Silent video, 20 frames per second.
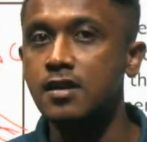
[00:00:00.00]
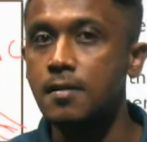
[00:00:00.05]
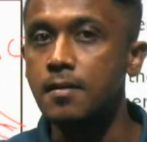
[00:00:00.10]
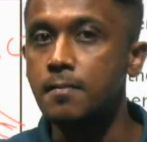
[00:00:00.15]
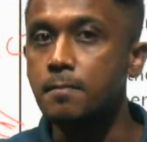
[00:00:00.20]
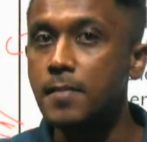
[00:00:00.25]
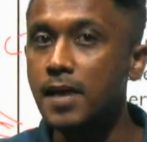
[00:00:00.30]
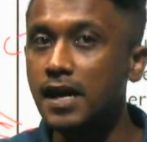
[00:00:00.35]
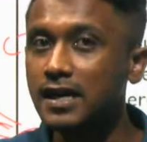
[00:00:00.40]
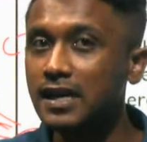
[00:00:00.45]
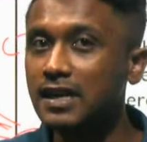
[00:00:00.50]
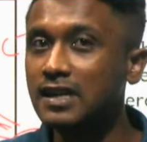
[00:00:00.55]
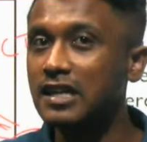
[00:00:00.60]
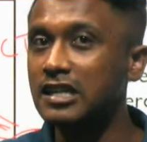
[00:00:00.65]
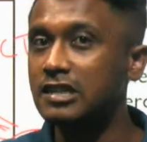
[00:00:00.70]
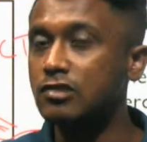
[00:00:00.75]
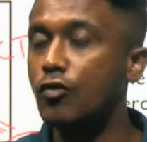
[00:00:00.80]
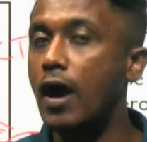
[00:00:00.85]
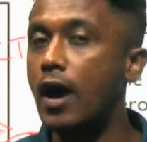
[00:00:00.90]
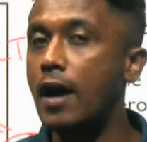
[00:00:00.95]
making these
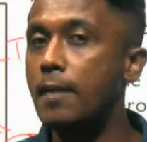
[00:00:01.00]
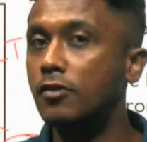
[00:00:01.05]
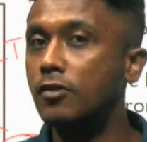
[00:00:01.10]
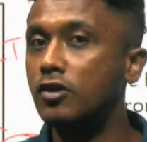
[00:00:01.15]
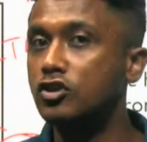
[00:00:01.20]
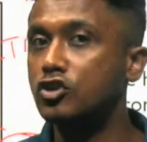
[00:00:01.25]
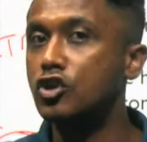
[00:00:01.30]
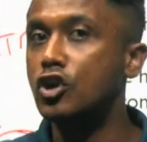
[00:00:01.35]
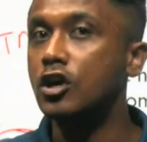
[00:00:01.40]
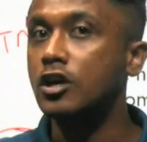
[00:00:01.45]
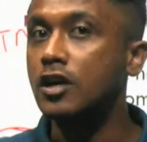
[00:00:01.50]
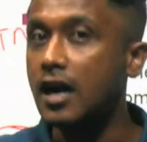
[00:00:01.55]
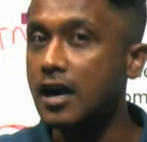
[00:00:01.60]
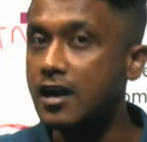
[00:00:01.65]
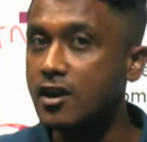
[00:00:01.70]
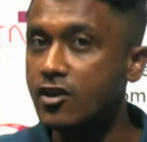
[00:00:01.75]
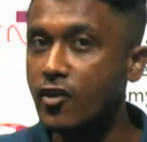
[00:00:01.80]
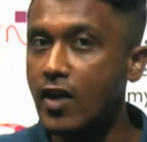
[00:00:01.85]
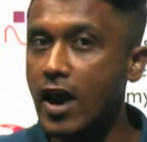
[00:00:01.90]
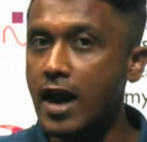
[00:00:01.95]
fibers
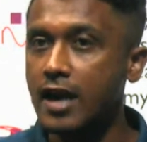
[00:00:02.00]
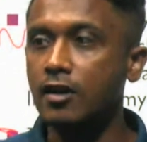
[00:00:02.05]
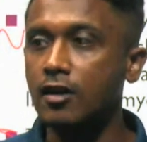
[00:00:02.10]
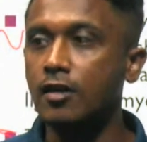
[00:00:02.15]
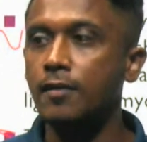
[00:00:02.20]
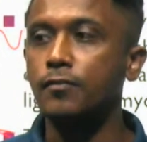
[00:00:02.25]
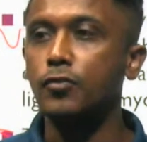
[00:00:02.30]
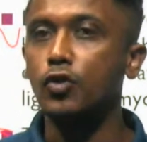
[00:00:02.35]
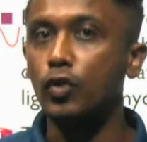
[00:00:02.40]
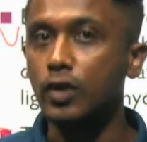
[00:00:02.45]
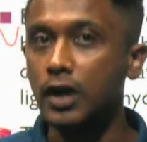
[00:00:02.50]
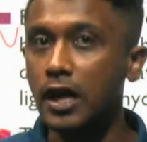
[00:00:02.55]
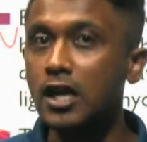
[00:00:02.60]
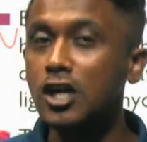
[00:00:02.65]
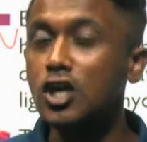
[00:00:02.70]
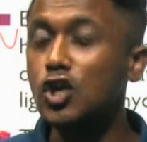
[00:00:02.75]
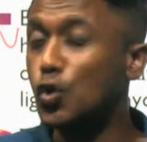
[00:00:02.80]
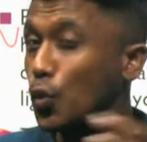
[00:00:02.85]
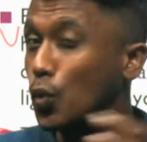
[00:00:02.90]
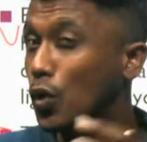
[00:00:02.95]
contract, okay,
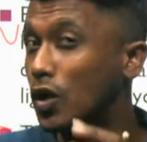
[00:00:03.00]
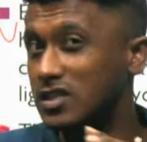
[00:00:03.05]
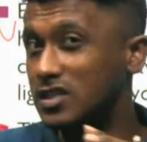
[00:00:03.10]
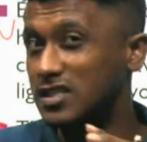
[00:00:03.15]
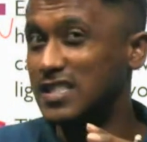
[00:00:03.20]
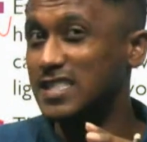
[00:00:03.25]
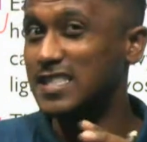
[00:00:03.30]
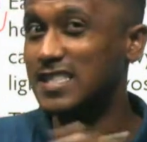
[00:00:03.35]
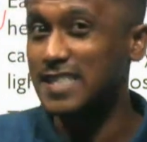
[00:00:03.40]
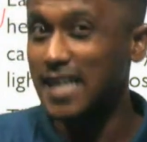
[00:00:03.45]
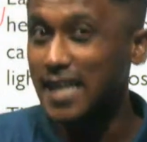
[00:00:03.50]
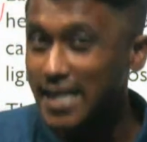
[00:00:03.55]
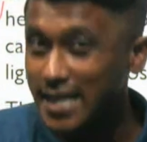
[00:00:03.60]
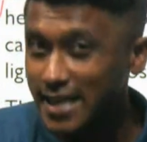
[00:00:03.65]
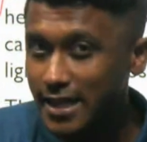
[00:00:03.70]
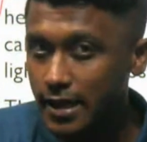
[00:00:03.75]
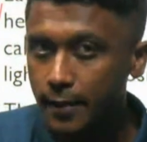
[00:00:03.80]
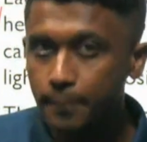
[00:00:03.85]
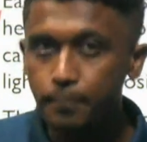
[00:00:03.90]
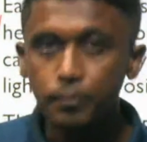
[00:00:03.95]
towards the center.
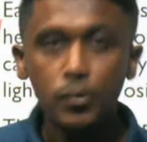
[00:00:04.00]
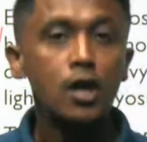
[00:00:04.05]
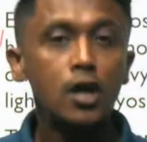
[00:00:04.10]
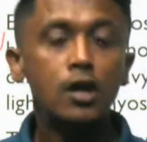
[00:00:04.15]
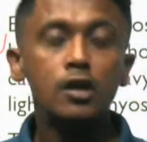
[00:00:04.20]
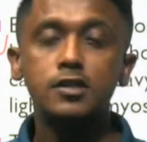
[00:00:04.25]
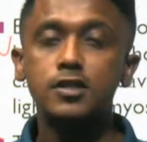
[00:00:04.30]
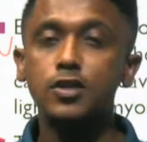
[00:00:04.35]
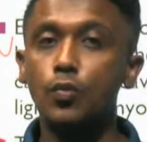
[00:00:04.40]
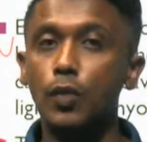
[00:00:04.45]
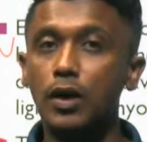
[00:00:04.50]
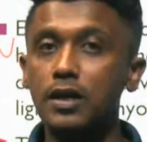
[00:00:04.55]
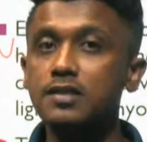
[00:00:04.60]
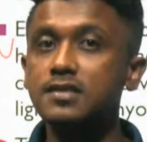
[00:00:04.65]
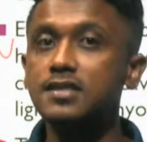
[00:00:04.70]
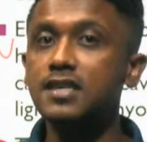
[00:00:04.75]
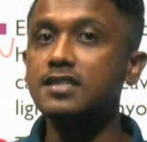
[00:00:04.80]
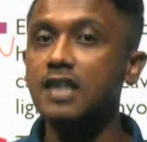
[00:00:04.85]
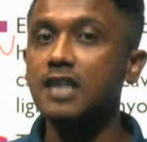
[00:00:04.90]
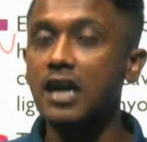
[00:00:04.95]
So once
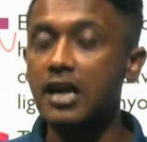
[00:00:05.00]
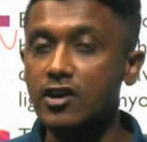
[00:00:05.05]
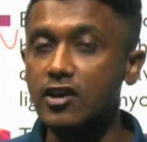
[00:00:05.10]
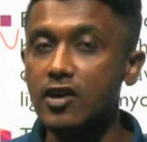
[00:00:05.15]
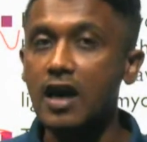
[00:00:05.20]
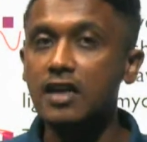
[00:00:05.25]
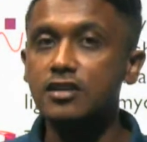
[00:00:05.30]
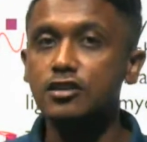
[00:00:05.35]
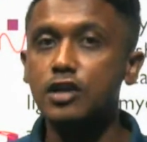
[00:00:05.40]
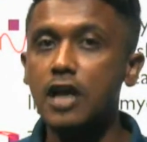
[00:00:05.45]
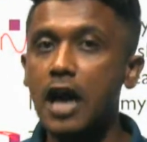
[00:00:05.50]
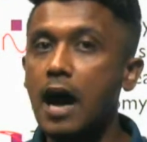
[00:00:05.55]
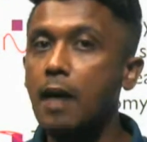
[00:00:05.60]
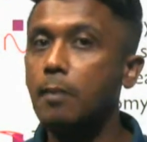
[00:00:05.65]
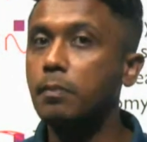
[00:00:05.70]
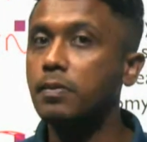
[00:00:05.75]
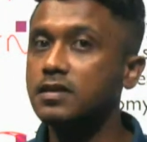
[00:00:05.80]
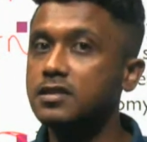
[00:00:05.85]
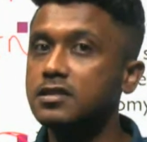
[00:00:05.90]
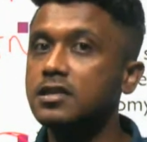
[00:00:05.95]
this contraction
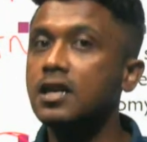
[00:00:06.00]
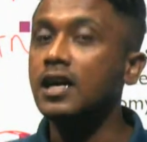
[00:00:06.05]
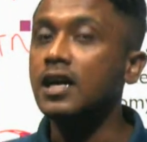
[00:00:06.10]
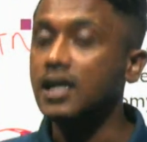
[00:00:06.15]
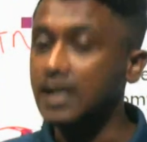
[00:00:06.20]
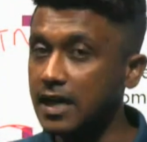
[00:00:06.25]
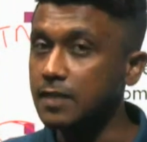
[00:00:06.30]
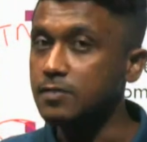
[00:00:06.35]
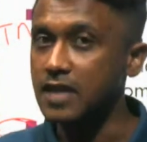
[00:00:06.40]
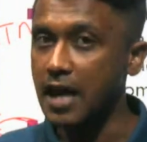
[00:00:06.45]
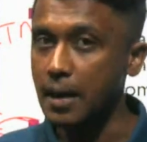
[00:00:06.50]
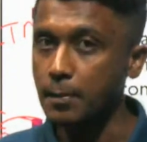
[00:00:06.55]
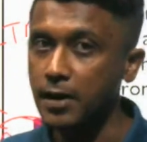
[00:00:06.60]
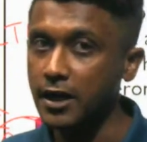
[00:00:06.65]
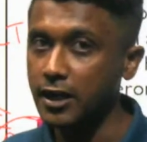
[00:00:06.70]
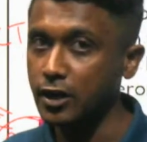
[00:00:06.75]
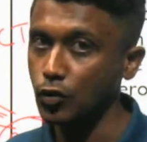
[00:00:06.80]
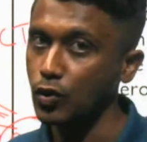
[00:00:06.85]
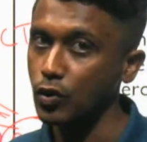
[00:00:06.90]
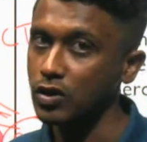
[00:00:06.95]
happens, keeps happening
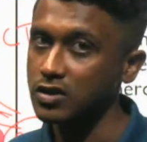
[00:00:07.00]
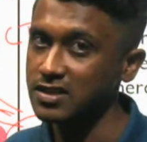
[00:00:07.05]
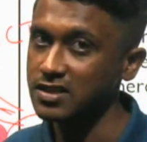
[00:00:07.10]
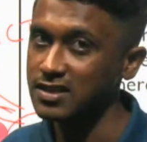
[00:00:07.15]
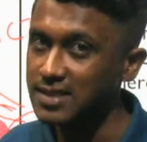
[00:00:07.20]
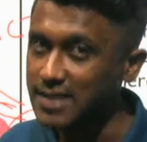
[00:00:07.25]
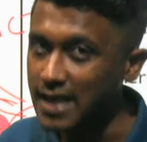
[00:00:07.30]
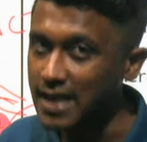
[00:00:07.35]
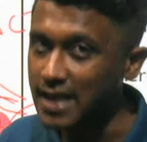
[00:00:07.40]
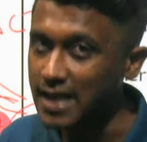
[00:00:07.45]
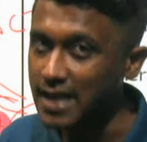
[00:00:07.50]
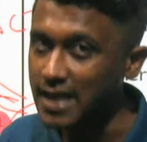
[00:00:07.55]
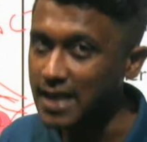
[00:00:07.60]
towards the center,